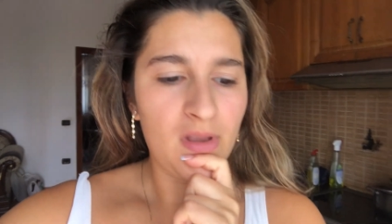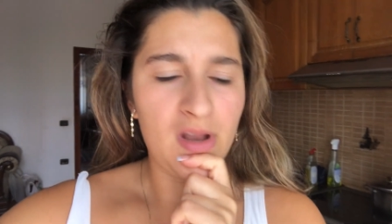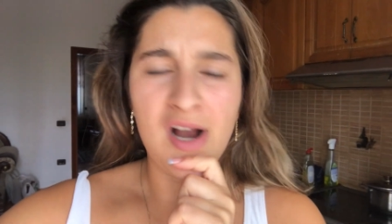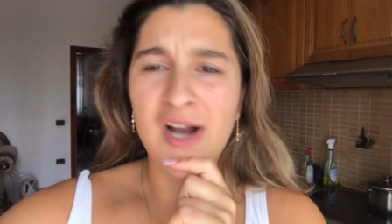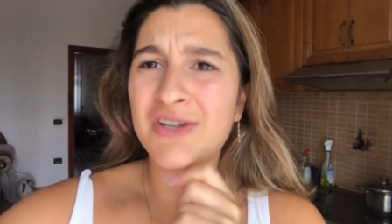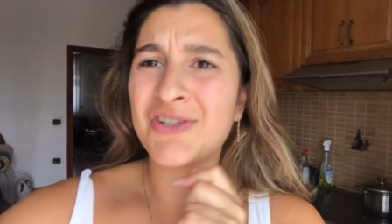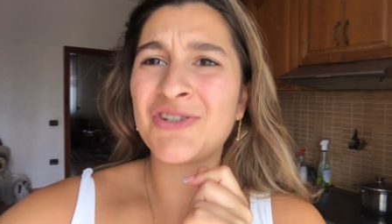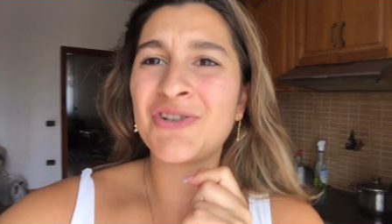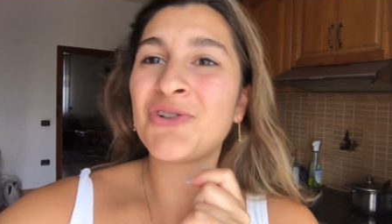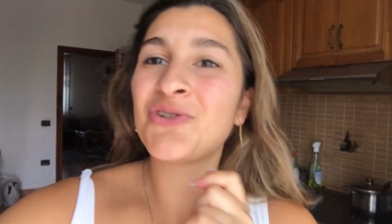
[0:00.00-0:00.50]
I
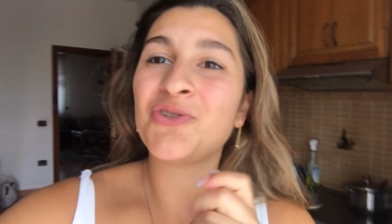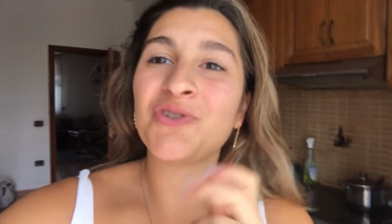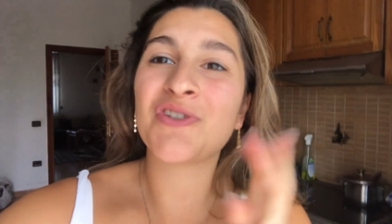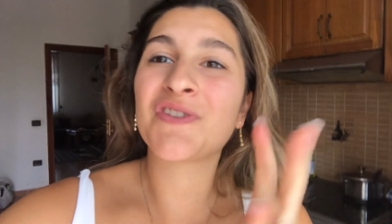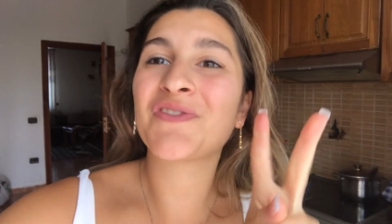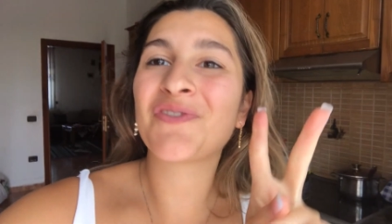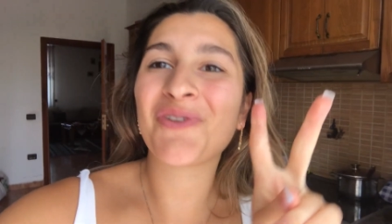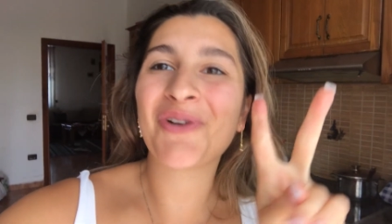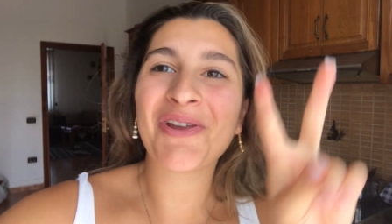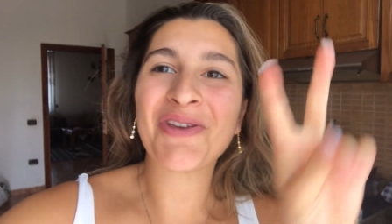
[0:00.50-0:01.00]
don't know, you
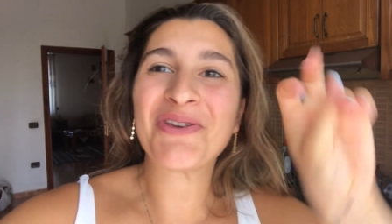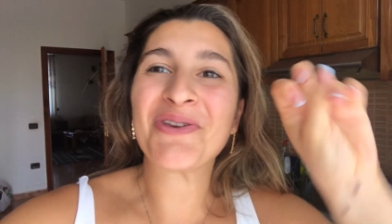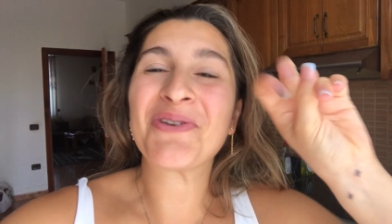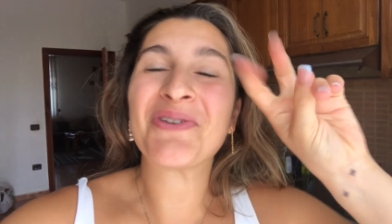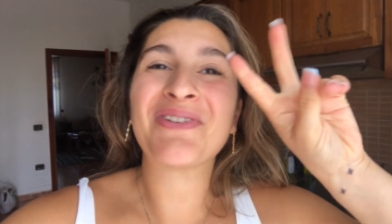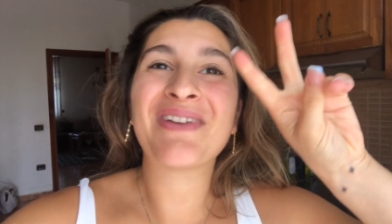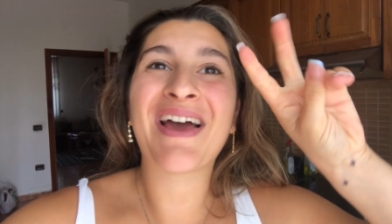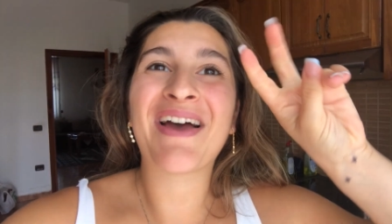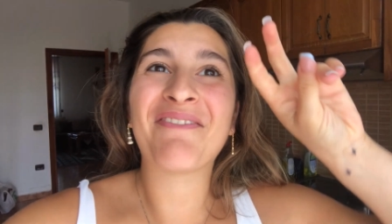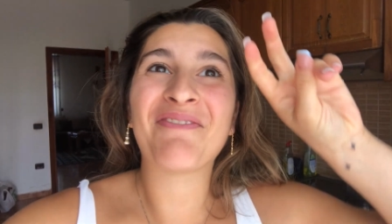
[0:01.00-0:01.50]
just feel like you
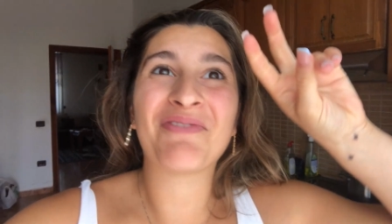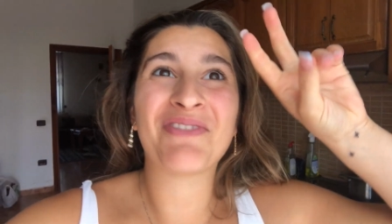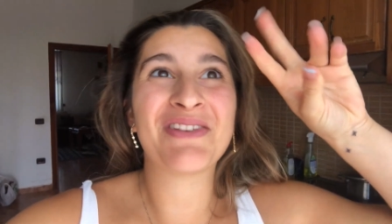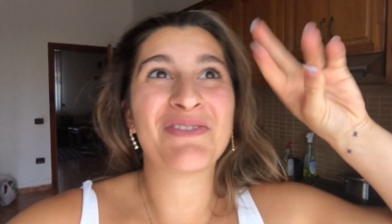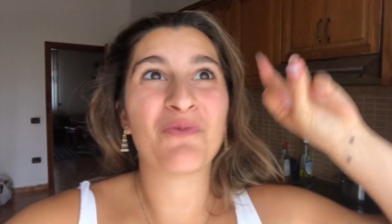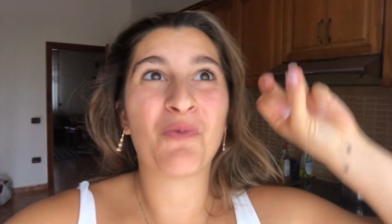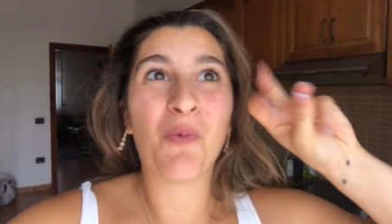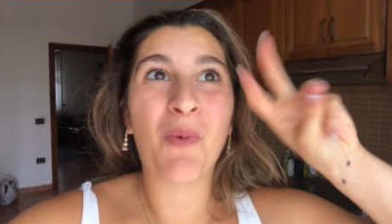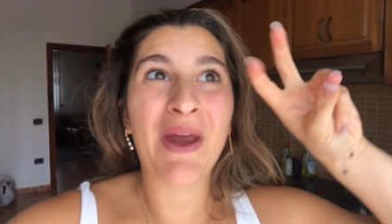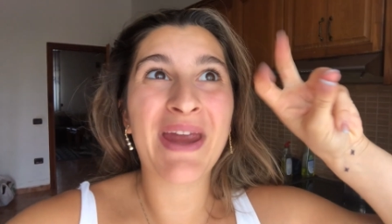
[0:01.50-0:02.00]
can have this
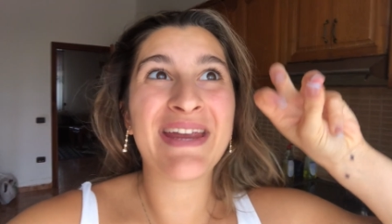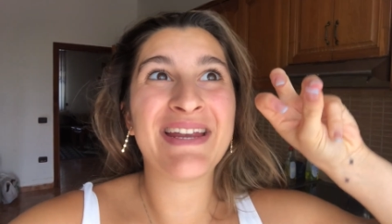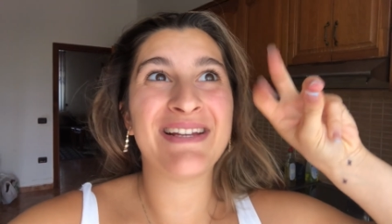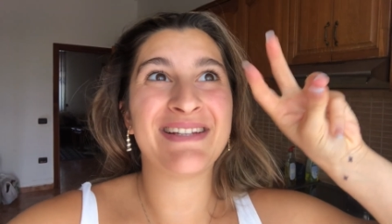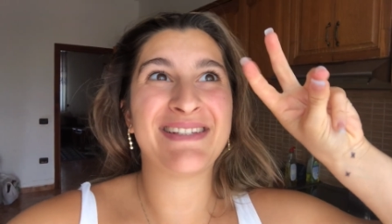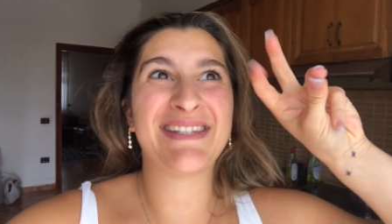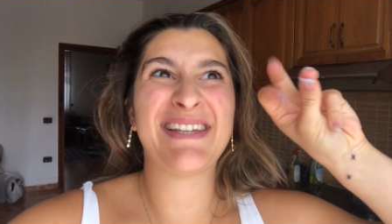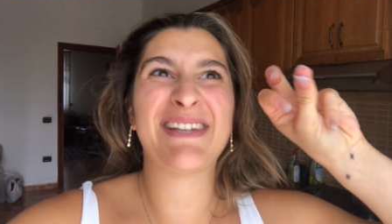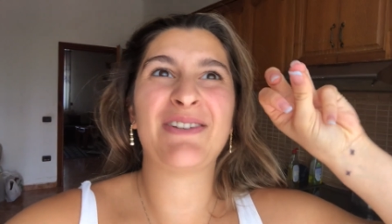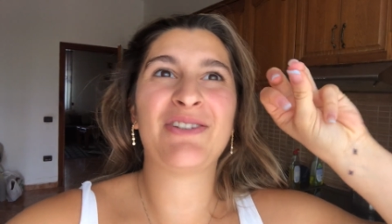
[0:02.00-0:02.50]
wait,
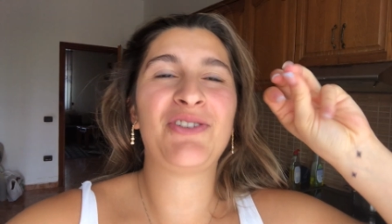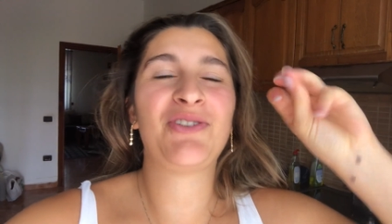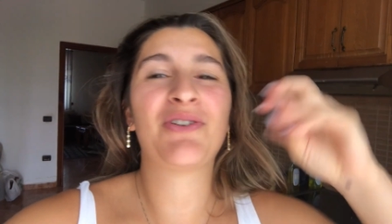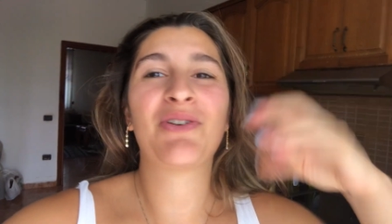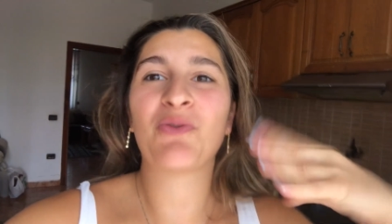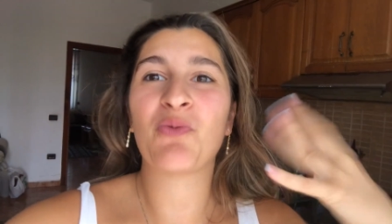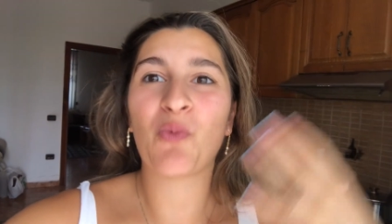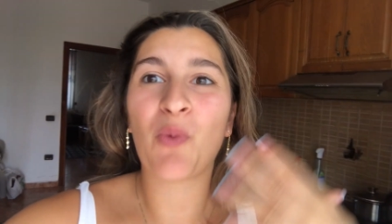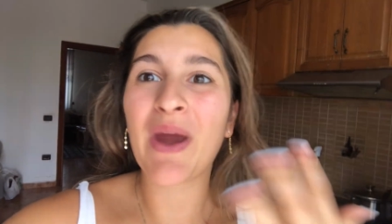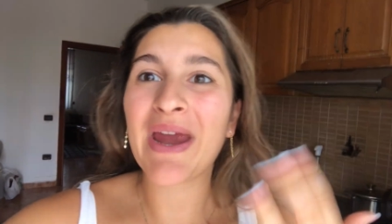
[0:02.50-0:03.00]
t you
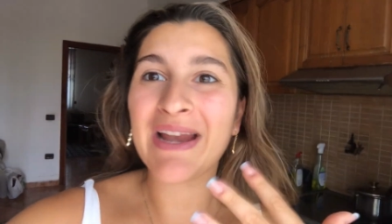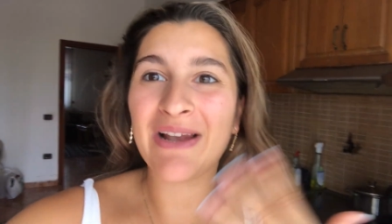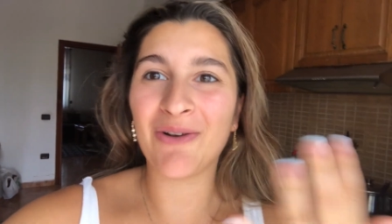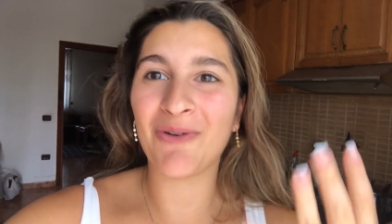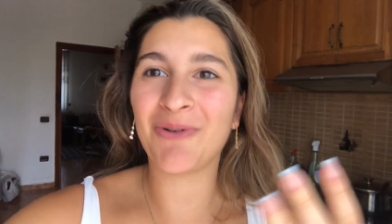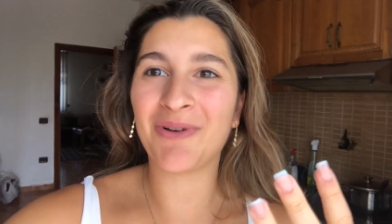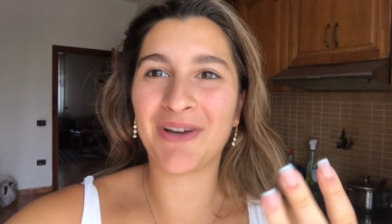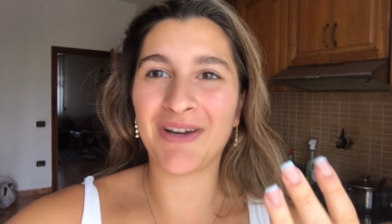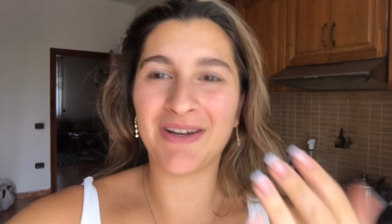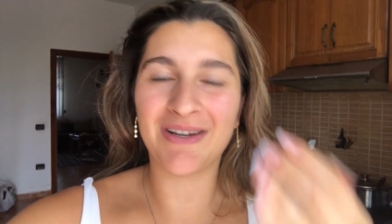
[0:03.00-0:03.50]
can wait
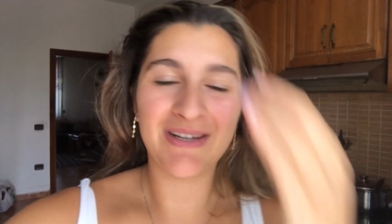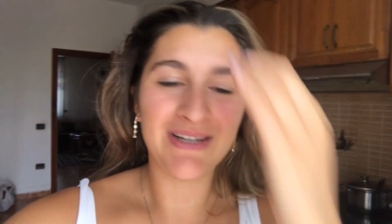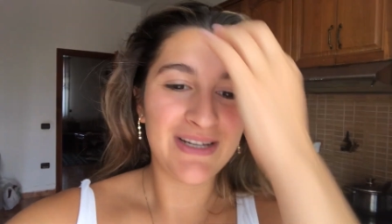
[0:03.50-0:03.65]
longer.